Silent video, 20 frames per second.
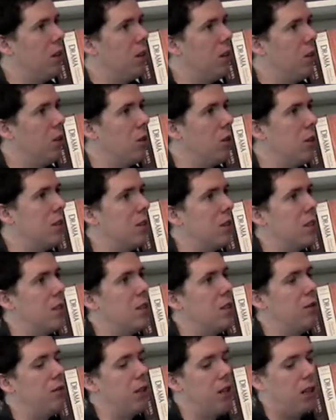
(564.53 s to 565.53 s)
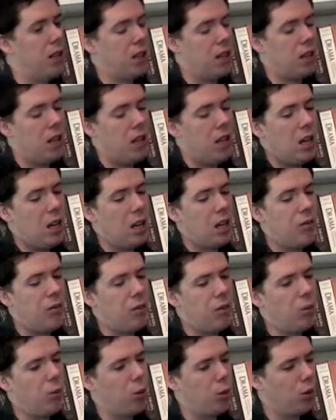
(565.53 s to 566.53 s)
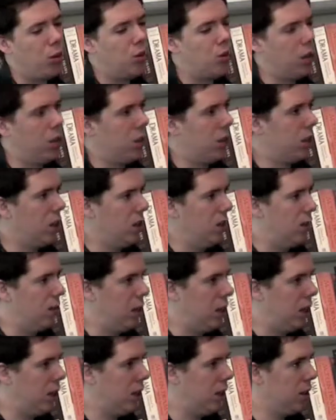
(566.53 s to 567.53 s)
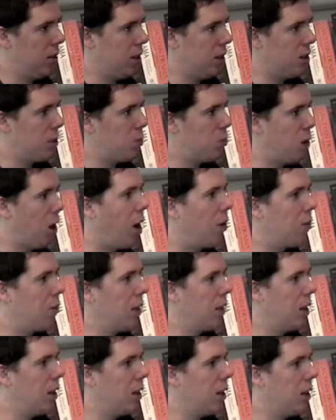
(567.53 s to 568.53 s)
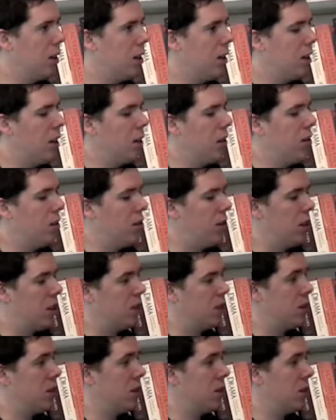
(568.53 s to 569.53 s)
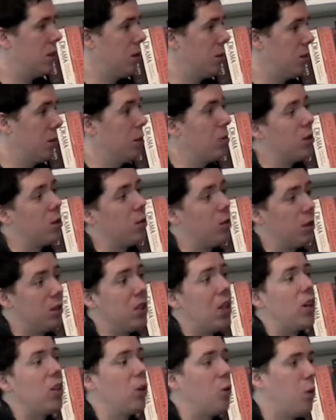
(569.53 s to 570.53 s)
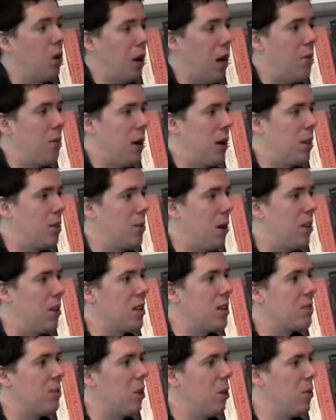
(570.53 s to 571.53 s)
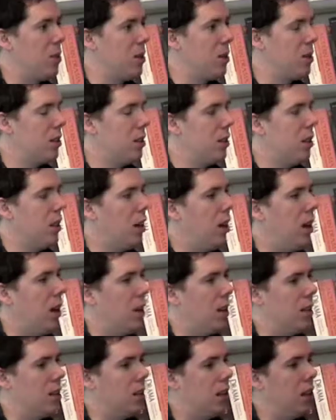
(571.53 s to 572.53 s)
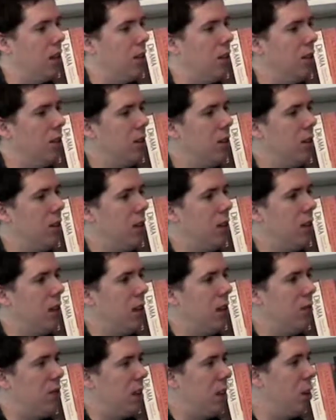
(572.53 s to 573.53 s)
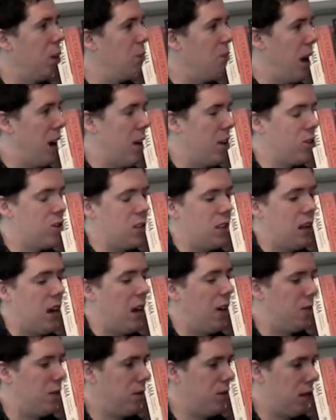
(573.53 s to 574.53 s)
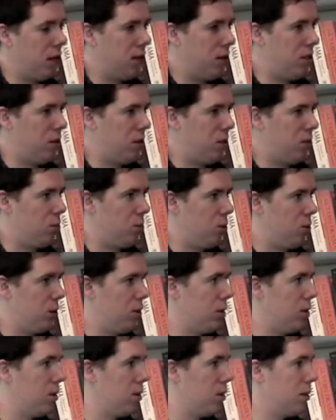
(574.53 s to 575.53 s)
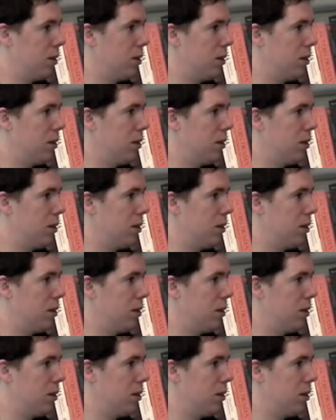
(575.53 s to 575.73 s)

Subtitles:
in a sense, I felt like if the words aren't conveying this properly, the music will tell you what I meant by this moment, and if they don't match, then I have to fix those words.